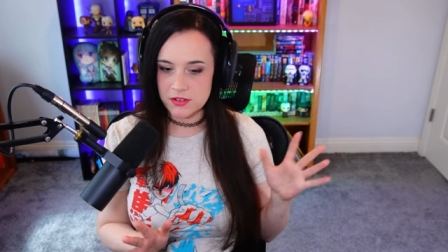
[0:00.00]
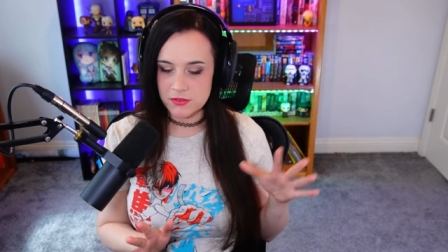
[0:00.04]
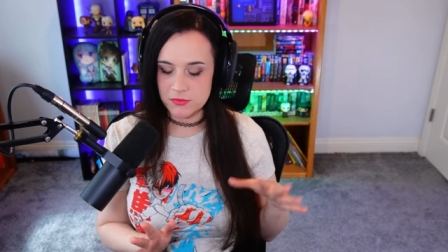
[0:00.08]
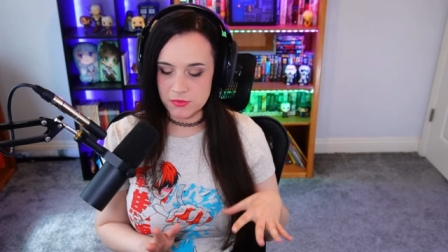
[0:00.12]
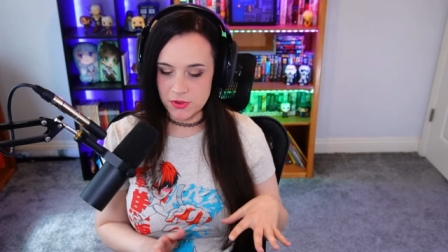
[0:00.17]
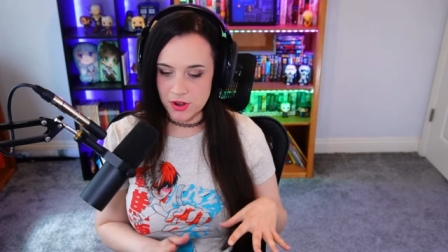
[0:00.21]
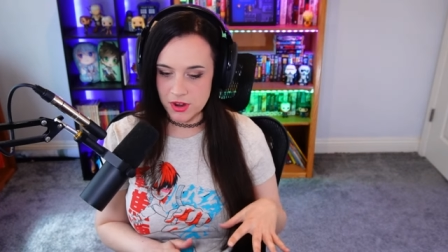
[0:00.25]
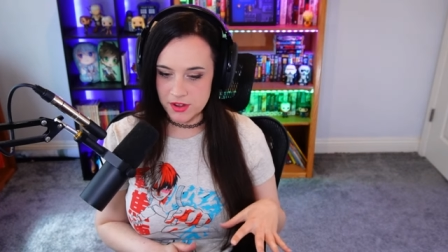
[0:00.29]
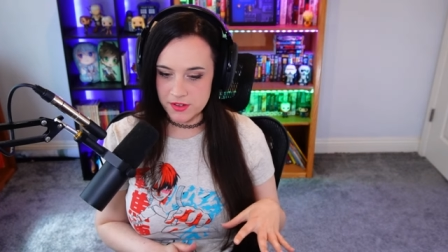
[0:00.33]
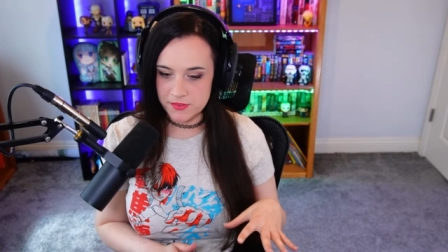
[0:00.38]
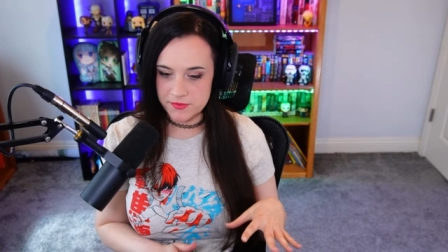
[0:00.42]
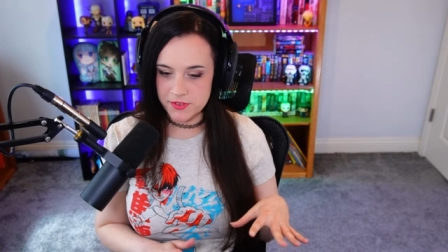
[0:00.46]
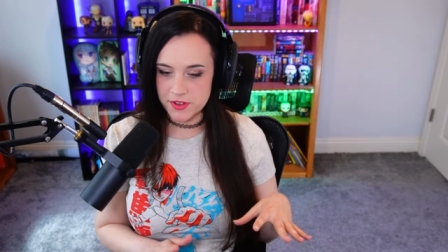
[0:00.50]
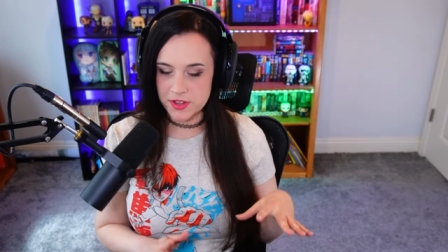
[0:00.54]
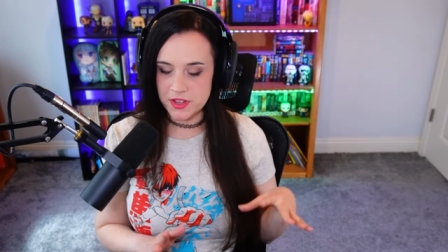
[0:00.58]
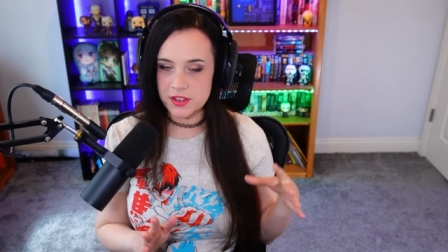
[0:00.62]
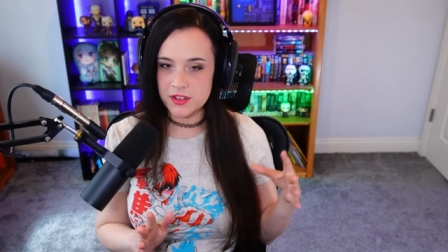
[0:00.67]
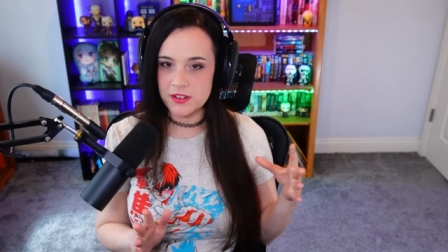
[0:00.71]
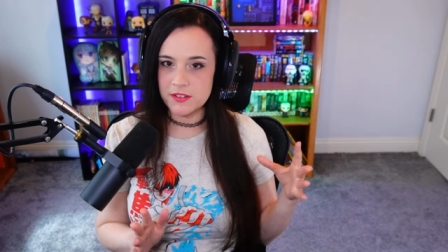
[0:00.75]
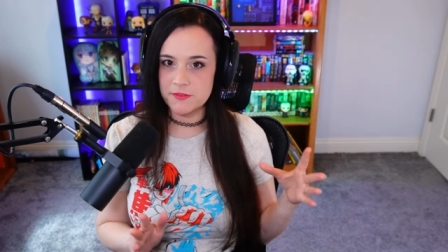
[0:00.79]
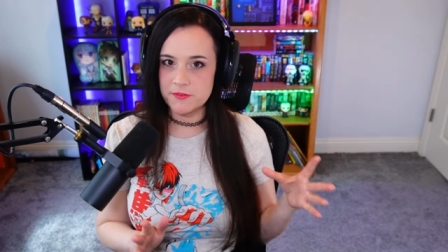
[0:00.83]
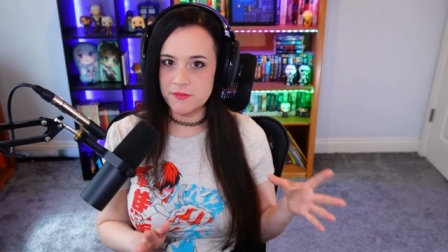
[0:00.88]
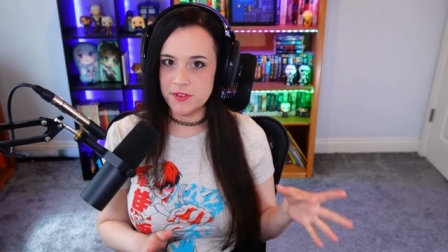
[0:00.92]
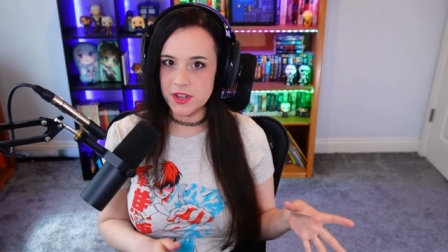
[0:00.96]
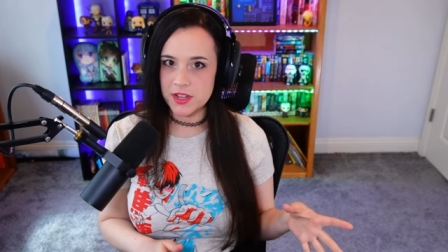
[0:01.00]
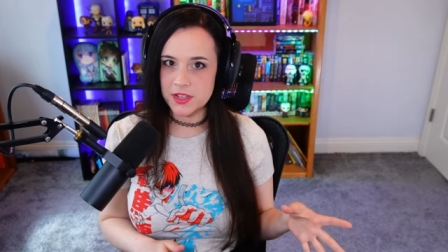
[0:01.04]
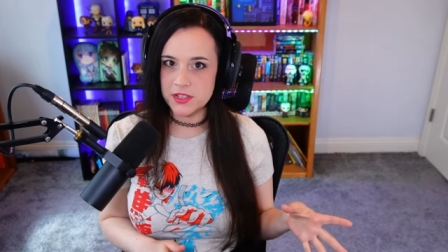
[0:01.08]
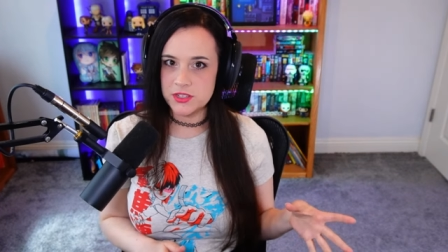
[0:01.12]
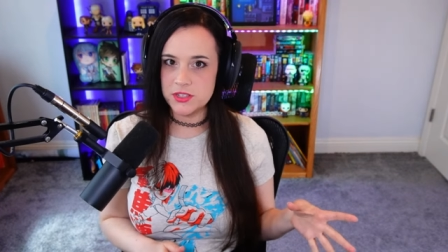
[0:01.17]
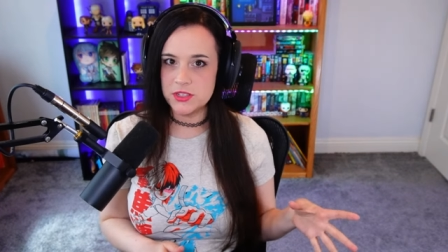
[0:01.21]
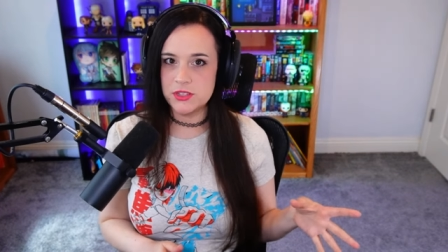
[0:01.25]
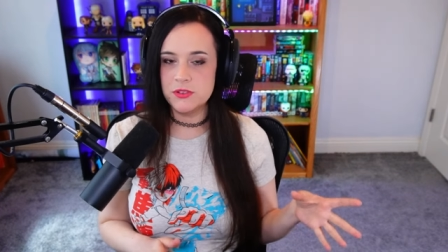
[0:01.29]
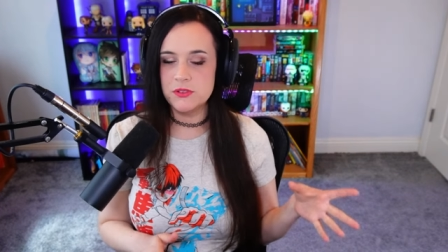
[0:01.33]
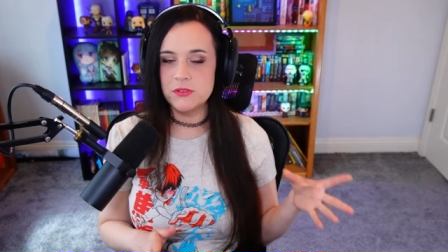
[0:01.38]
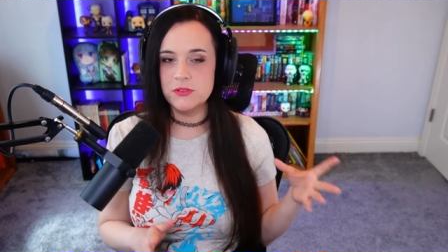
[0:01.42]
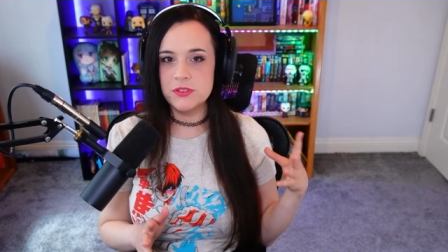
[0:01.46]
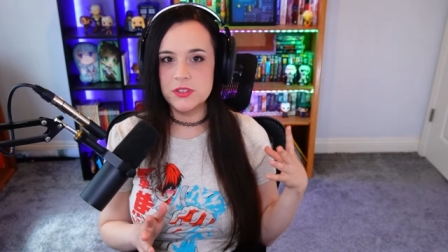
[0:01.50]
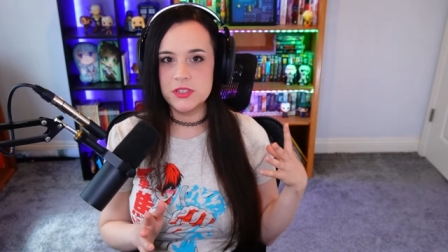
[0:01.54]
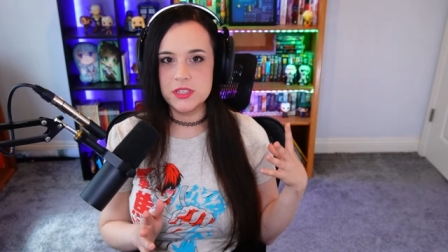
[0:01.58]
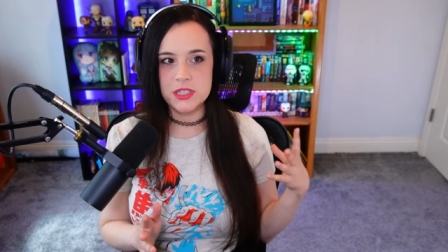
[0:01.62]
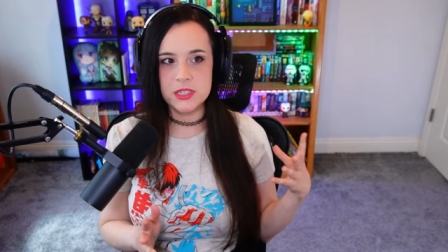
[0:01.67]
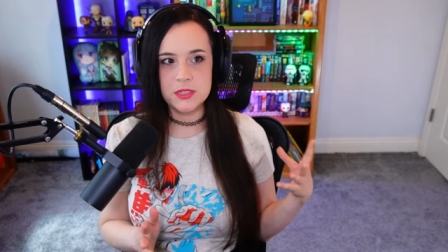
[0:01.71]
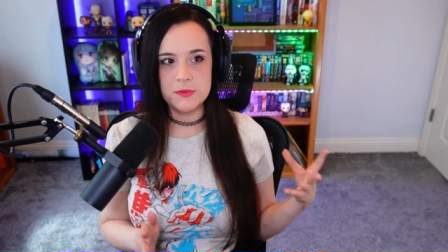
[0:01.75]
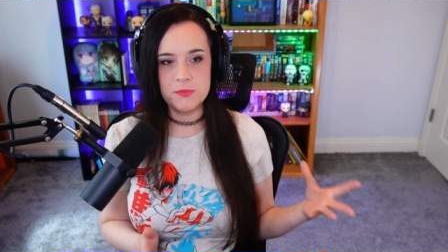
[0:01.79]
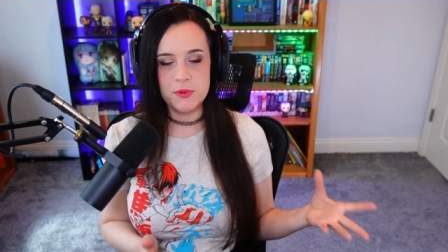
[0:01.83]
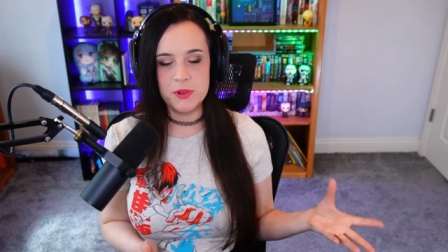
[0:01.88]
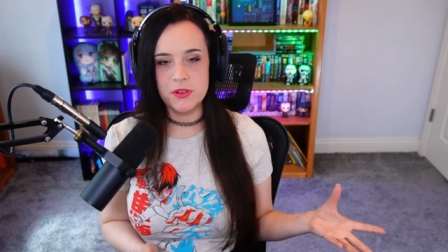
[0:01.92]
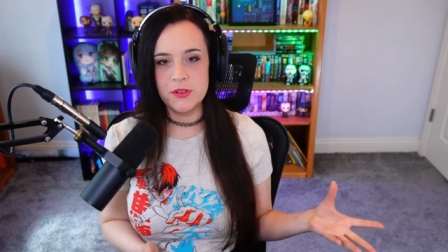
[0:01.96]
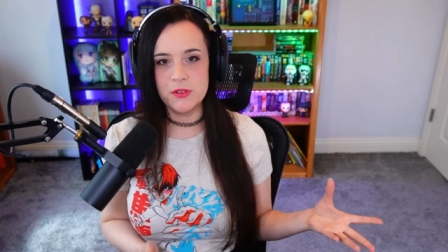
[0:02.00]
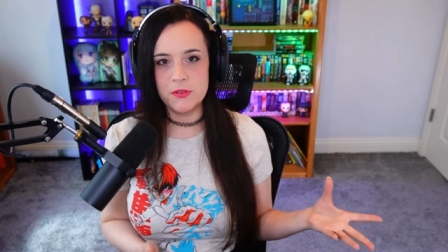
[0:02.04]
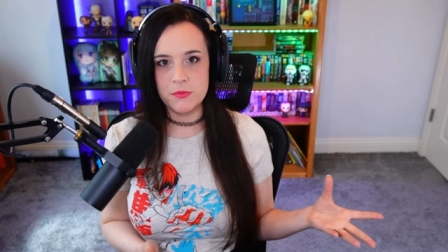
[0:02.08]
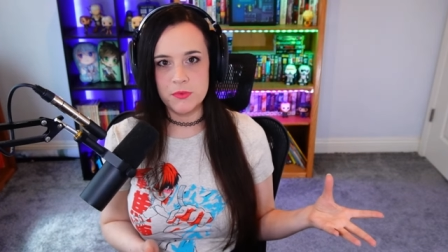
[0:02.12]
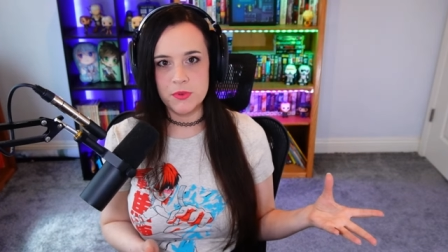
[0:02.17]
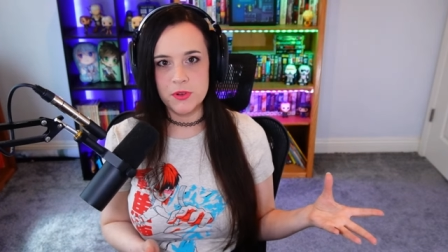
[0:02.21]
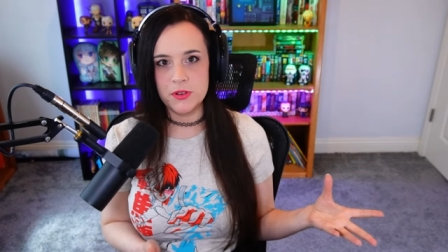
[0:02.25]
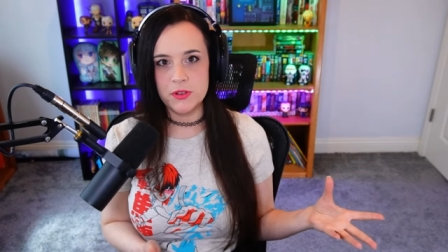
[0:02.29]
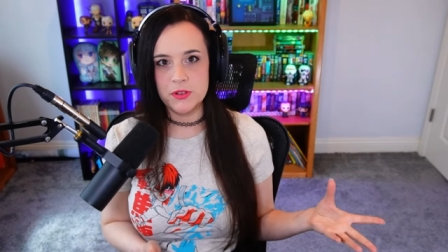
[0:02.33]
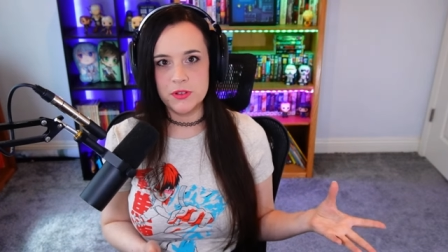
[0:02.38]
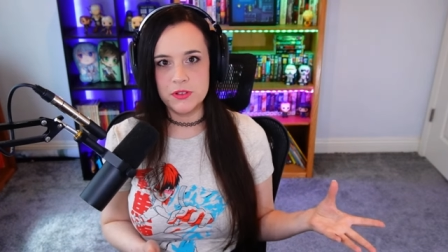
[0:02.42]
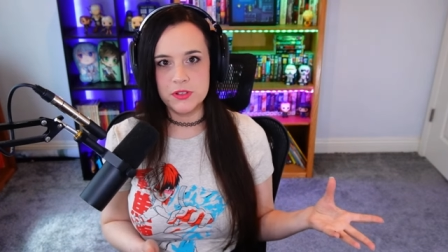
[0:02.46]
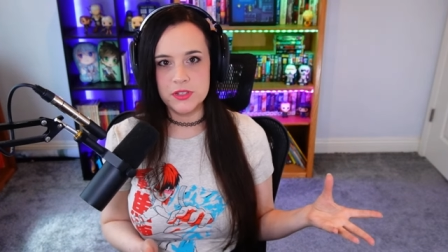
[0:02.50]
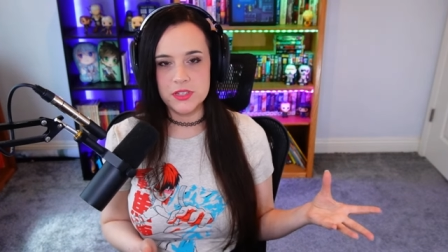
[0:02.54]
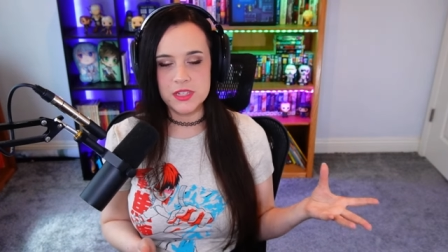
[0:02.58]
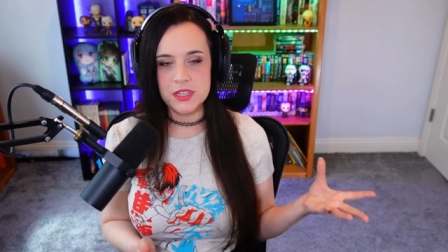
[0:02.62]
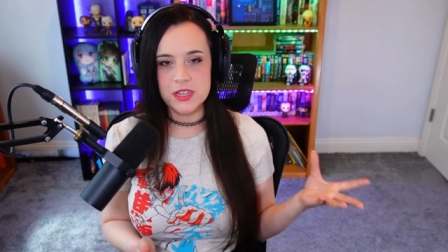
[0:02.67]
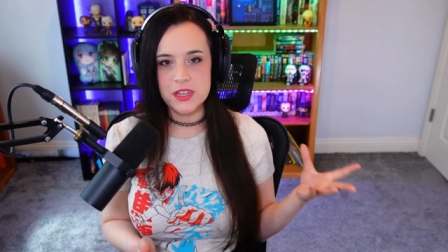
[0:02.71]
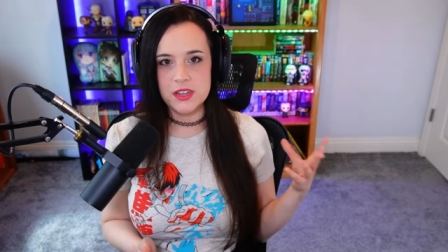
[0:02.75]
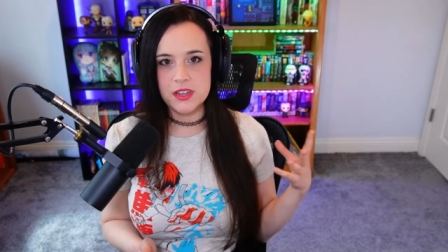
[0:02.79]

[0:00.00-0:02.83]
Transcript: Raava, Vaatu, the spirit world,